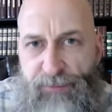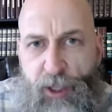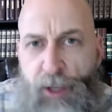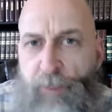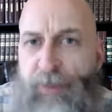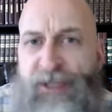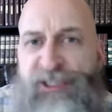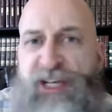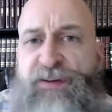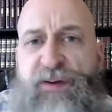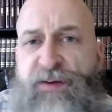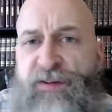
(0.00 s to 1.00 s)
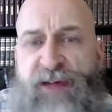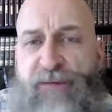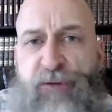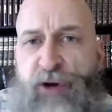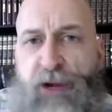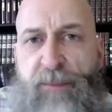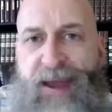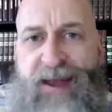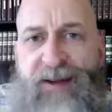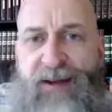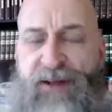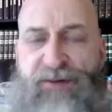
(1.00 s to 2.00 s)
But Jesus never commanded
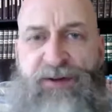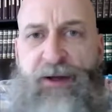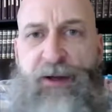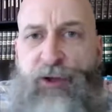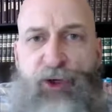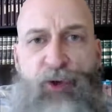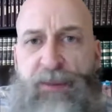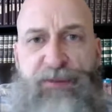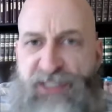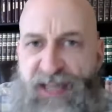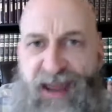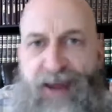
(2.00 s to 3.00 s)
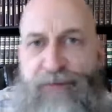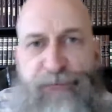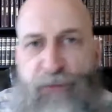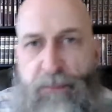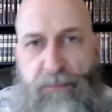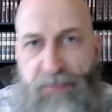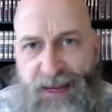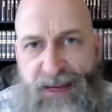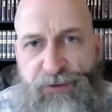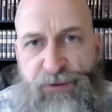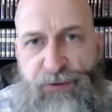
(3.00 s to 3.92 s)
us to abstain from meats,